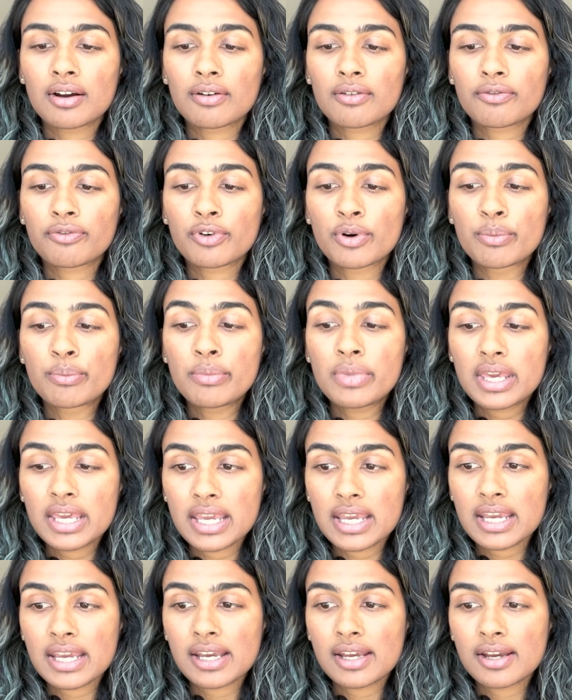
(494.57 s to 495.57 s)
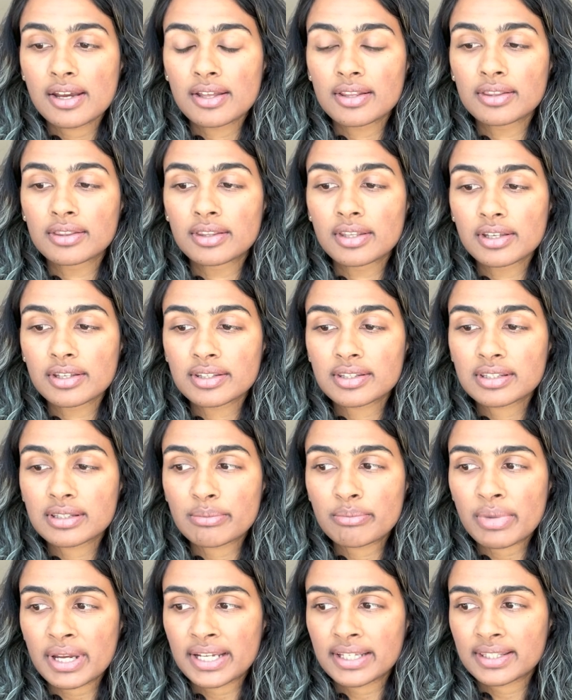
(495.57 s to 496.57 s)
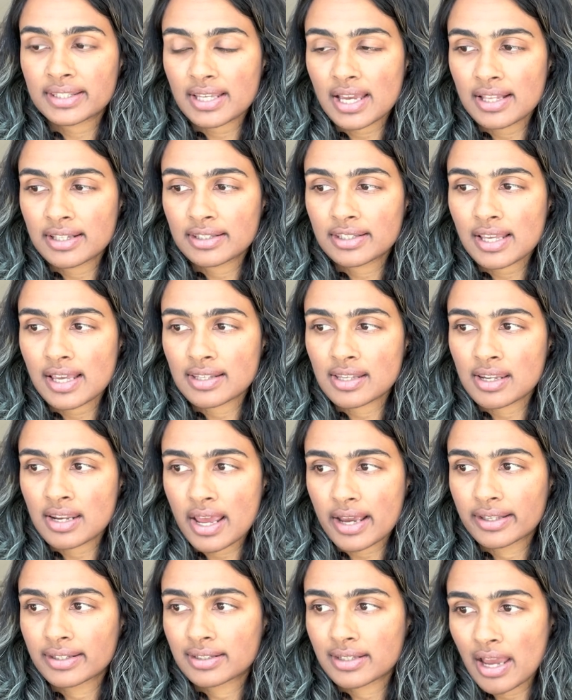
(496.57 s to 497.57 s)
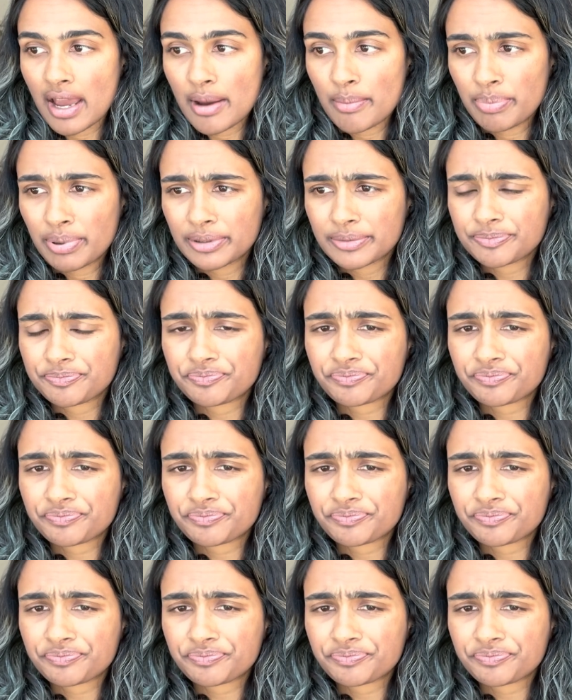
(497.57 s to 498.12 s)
for me, this made sense as a next step.